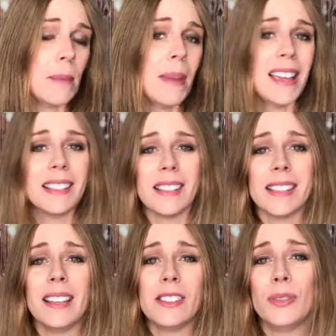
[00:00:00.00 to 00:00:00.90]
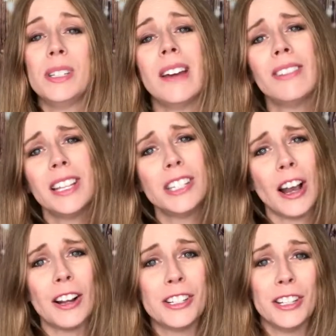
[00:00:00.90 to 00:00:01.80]
basis. So definitely
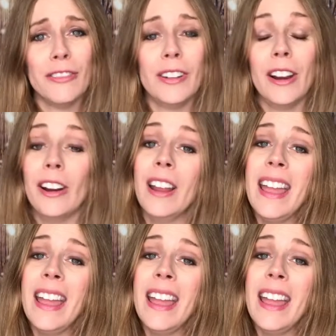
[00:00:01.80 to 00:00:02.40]
talk to your farrier.